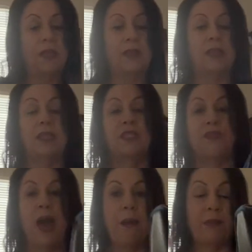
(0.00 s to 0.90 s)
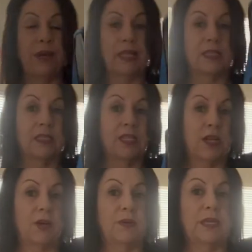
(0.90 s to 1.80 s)
these fabrics, you
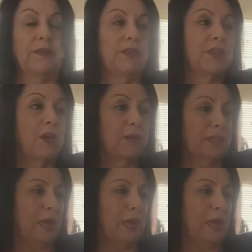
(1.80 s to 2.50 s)
know, even though it's